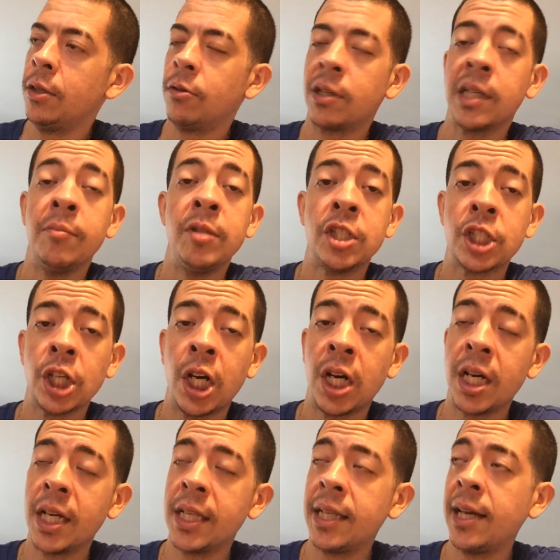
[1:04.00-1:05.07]
Don't get me
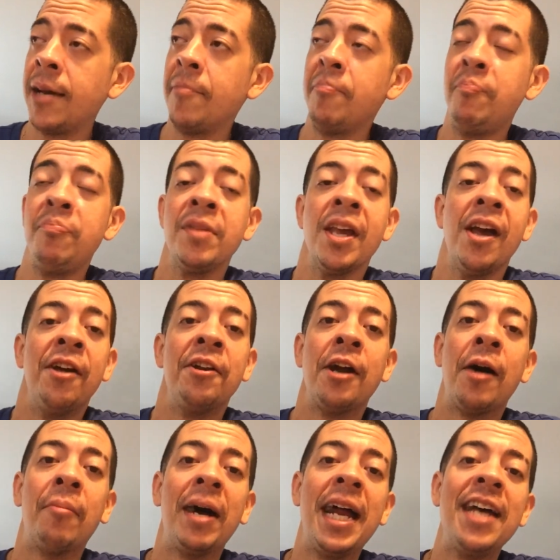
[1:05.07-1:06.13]
started on that.
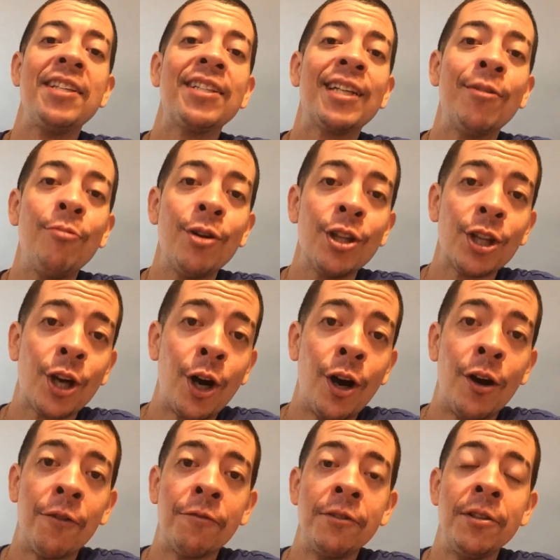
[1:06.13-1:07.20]
Now, if I had to get rid of the
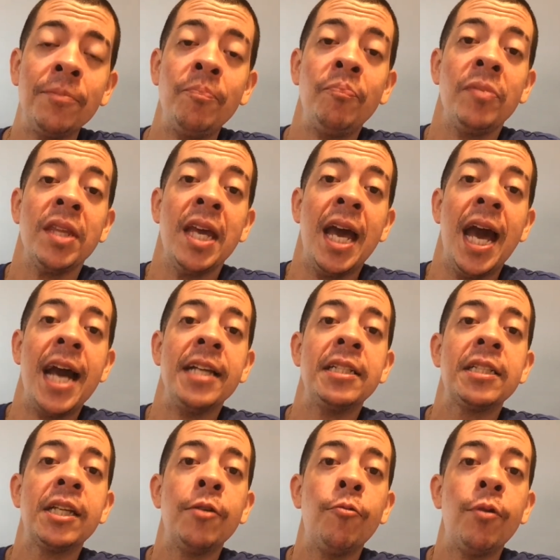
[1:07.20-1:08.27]
coffee, I had
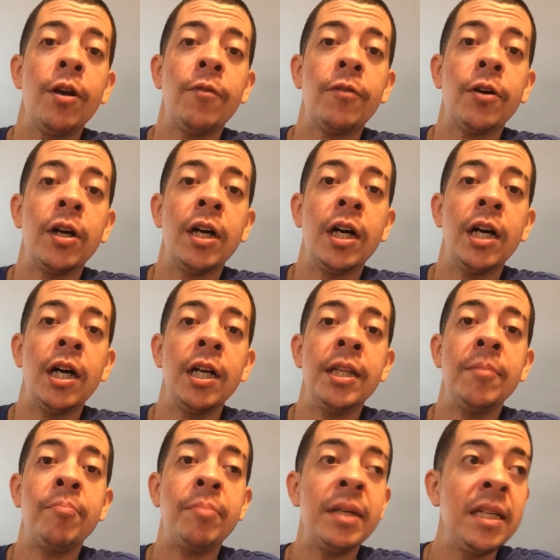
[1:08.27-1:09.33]
to get rid of, uh, uh,
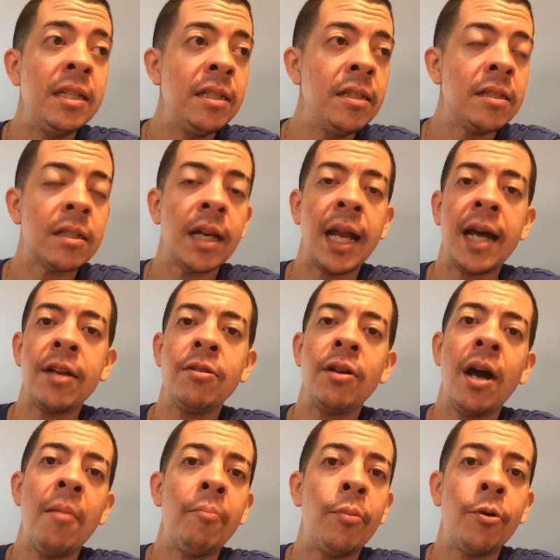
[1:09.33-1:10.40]
the beans. A lot of, you
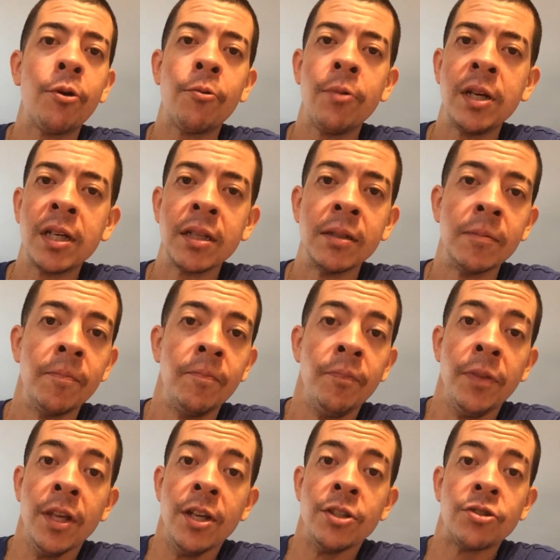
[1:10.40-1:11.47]
know, I'm Puerto Rican.
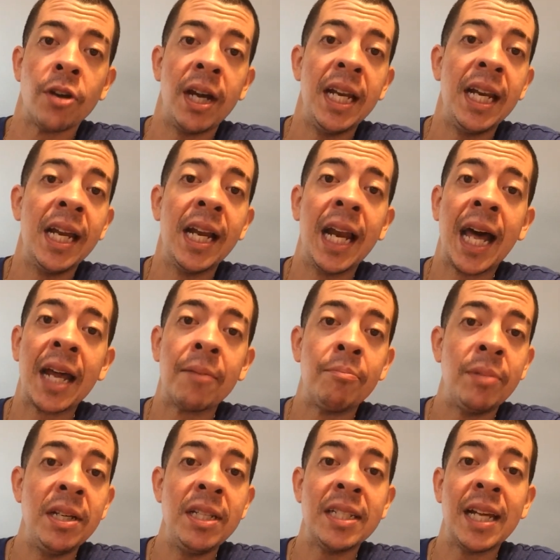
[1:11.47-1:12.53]
So I ate a lot of
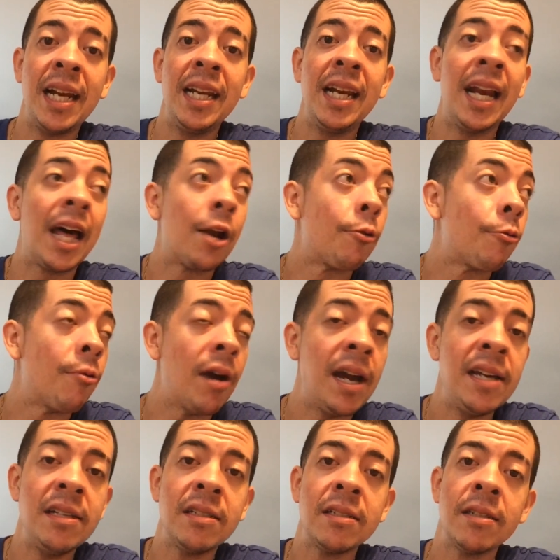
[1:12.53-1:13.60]
beans, I ate a lot of
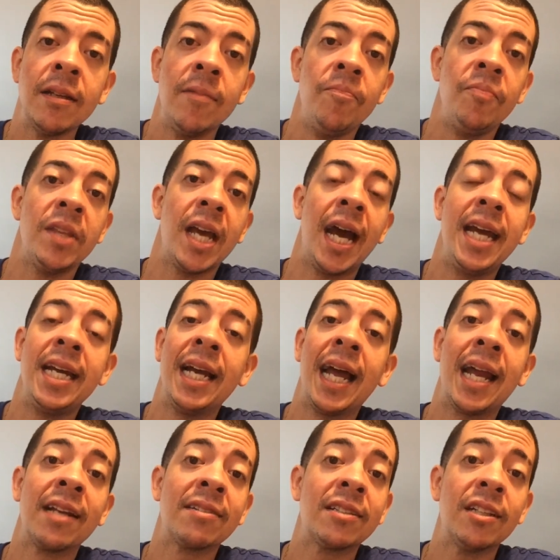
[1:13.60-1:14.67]
rice, I ate a
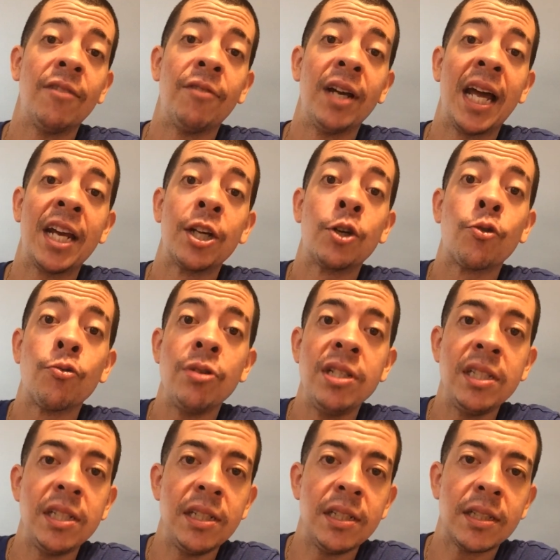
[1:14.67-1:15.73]
lot of stuff, a lot of
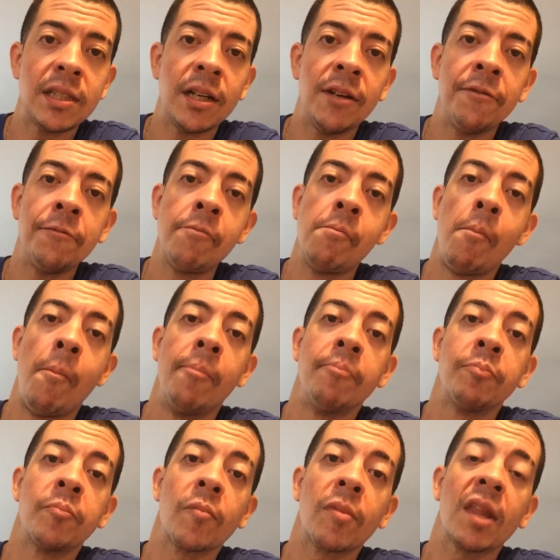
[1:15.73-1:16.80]
greasy stuff,
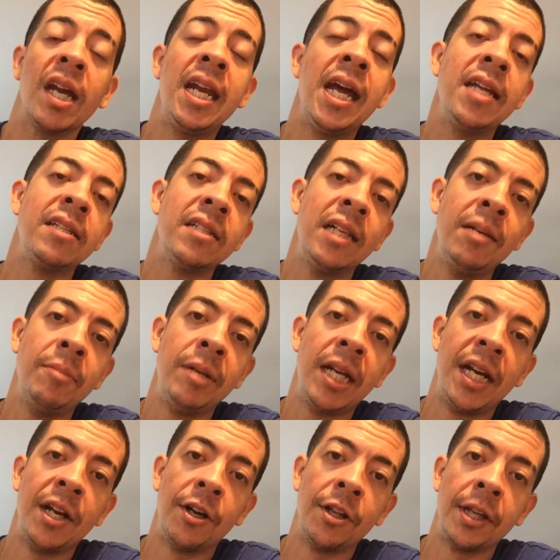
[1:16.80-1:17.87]
and I had to
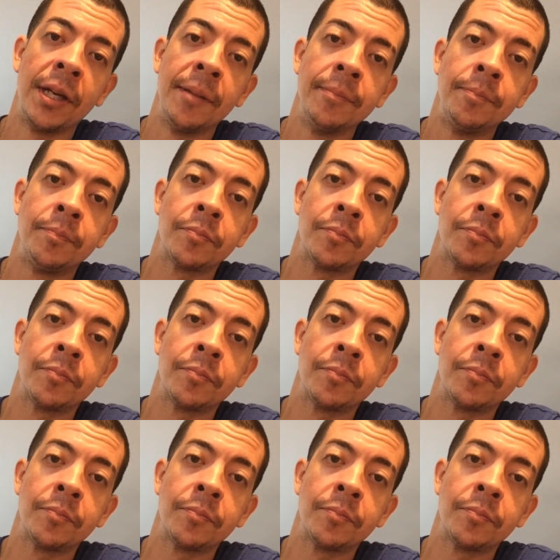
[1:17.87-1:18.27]
eliminate all that.